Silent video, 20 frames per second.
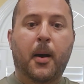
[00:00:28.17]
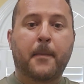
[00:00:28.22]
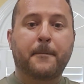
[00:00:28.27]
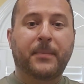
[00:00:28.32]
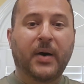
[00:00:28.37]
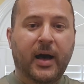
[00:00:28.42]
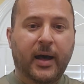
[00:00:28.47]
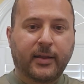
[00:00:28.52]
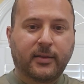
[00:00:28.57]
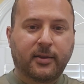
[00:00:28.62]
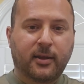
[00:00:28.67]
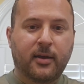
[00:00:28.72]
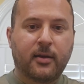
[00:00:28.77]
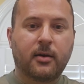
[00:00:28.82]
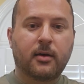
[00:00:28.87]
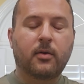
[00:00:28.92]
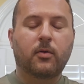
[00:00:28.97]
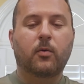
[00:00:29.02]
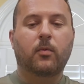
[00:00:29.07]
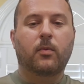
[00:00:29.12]
But
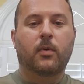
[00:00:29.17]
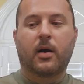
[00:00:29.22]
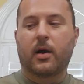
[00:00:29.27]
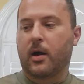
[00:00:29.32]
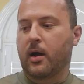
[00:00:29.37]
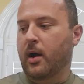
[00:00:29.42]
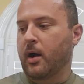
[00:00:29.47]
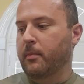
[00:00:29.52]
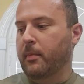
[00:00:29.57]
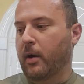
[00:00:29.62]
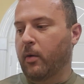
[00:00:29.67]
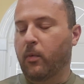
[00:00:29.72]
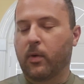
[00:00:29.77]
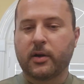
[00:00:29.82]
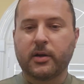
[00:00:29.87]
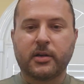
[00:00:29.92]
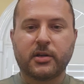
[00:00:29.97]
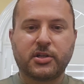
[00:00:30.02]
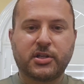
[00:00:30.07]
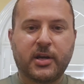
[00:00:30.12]
I
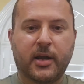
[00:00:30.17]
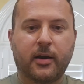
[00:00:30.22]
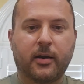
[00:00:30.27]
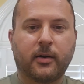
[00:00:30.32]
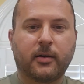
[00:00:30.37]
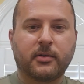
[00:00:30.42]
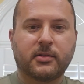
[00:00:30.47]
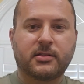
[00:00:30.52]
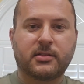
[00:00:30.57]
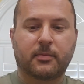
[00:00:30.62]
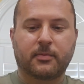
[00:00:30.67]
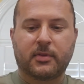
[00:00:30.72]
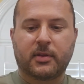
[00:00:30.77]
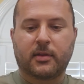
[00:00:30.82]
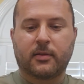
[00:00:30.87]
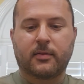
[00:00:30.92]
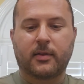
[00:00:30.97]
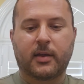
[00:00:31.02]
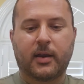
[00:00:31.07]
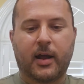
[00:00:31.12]
wanted to share
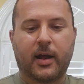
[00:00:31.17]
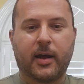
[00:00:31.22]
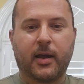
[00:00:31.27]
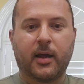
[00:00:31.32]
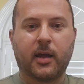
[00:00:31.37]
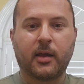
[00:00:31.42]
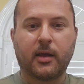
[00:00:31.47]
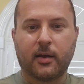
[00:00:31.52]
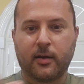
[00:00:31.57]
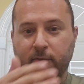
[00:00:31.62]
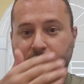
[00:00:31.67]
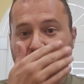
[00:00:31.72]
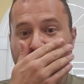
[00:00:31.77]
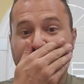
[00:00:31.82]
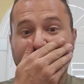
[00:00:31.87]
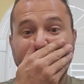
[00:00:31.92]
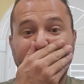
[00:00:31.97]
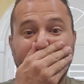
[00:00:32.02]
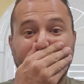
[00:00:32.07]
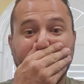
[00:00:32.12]
something that I have
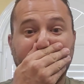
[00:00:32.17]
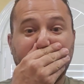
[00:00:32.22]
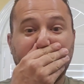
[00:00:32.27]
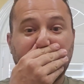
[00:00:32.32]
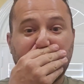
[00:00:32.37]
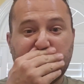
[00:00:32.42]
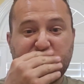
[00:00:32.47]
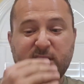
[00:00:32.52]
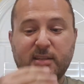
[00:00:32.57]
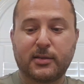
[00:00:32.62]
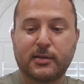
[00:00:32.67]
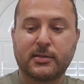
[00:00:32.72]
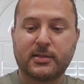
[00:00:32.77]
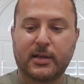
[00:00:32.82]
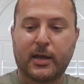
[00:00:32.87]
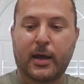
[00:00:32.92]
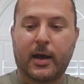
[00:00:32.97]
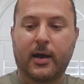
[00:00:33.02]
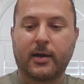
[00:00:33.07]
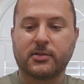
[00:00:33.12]
done here. This is
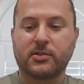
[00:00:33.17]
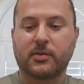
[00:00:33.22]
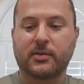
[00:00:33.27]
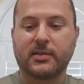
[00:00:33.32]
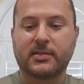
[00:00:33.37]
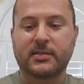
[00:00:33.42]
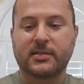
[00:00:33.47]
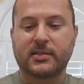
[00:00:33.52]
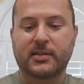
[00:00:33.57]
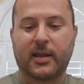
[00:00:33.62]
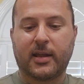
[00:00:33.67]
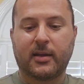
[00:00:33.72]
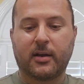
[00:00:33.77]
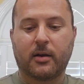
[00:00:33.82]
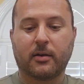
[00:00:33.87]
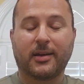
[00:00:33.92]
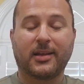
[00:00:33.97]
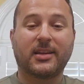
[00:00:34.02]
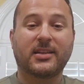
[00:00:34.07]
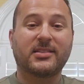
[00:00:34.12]
this is an
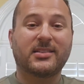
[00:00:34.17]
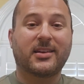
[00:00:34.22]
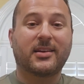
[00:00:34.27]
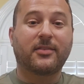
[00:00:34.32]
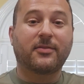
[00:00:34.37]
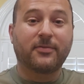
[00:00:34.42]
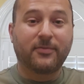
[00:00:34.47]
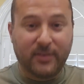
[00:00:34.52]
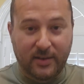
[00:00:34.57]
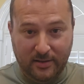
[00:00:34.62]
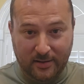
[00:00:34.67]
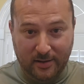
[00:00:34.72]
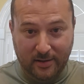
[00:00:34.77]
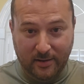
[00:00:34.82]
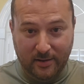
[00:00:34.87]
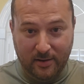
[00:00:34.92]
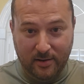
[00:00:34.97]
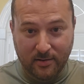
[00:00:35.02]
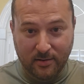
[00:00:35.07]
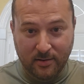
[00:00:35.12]
ACOG. It is a fake
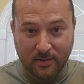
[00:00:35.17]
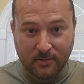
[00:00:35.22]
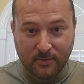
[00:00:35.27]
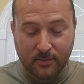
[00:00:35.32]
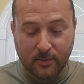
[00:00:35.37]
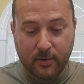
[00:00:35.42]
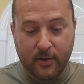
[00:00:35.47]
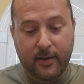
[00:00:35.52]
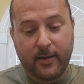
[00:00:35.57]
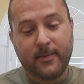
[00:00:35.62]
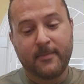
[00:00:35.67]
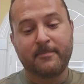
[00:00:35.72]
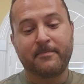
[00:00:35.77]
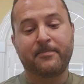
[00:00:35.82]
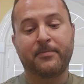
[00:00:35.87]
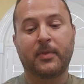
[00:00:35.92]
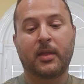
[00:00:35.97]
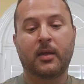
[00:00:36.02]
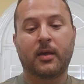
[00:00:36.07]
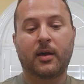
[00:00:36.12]
ACOG. Okay.
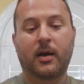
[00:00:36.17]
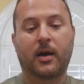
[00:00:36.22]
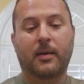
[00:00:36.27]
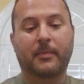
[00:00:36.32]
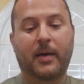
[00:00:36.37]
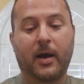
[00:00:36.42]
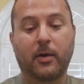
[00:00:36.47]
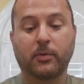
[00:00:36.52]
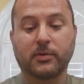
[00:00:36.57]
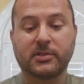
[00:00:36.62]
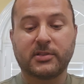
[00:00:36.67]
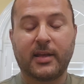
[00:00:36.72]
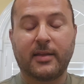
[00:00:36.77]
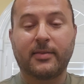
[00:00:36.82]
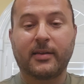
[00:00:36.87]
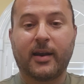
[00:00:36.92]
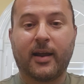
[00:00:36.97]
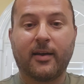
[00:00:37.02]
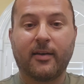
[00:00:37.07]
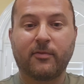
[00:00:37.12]
I will say
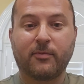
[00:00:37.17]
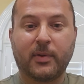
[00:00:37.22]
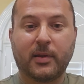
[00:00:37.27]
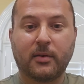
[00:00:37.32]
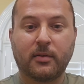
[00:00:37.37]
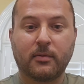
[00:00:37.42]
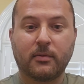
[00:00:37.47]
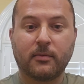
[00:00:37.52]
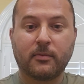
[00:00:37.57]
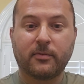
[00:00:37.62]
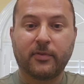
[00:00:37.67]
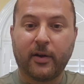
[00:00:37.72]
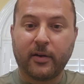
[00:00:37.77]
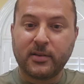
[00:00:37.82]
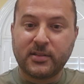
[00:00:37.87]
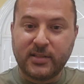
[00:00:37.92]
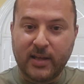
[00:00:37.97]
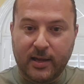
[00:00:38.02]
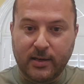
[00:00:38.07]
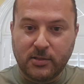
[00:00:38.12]
that I have been
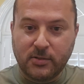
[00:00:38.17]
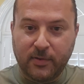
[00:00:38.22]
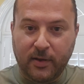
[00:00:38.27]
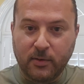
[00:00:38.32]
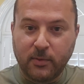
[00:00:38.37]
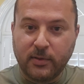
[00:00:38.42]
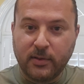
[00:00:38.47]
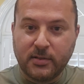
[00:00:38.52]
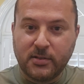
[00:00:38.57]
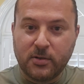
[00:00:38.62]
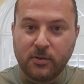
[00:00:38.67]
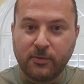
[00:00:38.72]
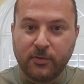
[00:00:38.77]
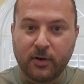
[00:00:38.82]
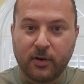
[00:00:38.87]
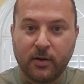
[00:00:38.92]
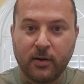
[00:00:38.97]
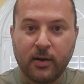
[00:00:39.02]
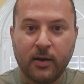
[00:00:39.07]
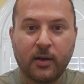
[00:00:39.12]
very satisfied with it so
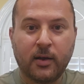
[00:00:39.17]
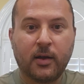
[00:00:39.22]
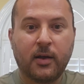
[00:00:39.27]
far.